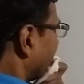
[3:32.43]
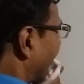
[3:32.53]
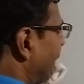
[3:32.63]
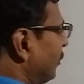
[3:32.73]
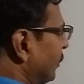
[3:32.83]

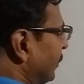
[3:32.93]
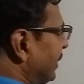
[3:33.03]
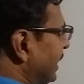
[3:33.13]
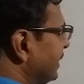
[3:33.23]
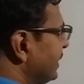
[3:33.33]

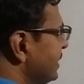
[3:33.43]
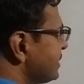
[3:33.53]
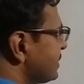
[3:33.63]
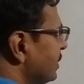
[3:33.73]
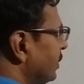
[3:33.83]
Now in
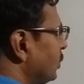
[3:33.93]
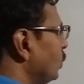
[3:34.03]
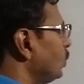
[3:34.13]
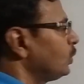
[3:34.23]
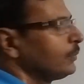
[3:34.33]
these
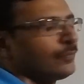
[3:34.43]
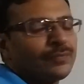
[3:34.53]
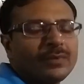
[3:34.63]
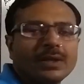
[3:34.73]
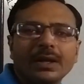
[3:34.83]
two
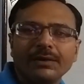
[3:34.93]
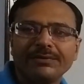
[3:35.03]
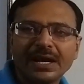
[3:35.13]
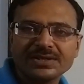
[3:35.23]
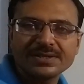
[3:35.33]

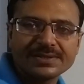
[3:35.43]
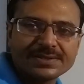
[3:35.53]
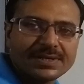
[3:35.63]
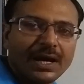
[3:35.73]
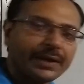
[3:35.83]

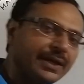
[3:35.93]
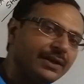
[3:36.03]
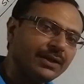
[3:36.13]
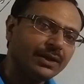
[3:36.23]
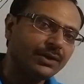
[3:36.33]
fractions,
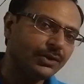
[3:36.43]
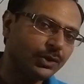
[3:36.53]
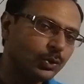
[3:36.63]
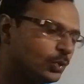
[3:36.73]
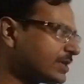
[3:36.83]
again
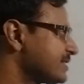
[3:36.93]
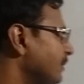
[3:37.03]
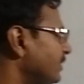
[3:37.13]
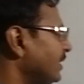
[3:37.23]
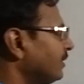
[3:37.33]
you do the
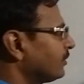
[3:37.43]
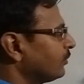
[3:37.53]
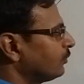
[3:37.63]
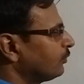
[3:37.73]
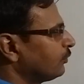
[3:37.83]
same
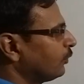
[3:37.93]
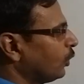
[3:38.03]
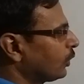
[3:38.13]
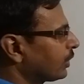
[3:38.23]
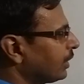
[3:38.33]
thing.
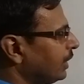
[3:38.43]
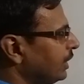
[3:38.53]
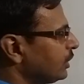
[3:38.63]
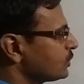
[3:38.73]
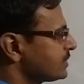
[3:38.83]
4
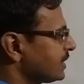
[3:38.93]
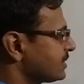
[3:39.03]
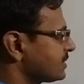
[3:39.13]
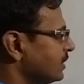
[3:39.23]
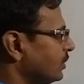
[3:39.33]
into
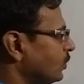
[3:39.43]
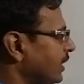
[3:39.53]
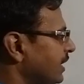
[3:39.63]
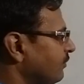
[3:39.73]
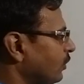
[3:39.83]
6,
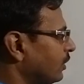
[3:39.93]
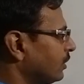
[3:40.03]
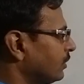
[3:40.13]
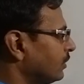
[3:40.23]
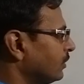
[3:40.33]

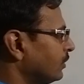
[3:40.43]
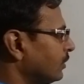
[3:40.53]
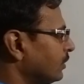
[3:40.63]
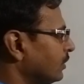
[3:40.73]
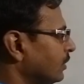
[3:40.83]
24.
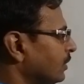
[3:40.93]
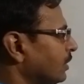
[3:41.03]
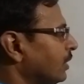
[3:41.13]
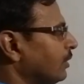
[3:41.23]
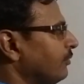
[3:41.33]

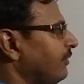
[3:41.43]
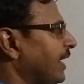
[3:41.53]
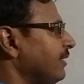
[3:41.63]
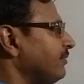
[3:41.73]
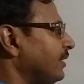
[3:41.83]

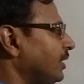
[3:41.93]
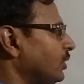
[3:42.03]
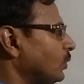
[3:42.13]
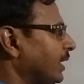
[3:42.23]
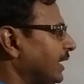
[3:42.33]
5
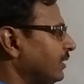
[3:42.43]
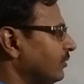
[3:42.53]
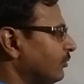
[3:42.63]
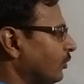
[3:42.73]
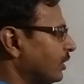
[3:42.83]
into
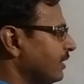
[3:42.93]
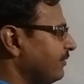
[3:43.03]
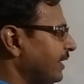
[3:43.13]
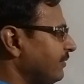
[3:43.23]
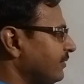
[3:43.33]
9,
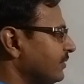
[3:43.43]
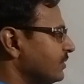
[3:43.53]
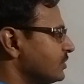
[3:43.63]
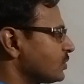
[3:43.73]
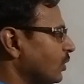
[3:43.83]
45.
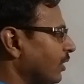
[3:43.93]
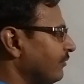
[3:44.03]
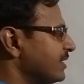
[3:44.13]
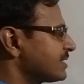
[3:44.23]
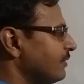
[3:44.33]
So
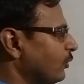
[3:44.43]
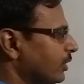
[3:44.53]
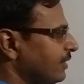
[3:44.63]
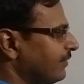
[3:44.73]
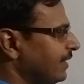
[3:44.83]
obviously
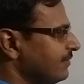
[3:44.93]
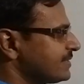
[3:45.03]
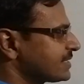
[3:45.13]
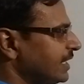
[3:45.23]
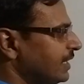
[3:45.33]
45
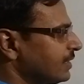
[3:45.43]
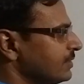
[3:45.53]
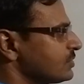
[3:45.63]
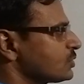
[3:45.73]
is greater.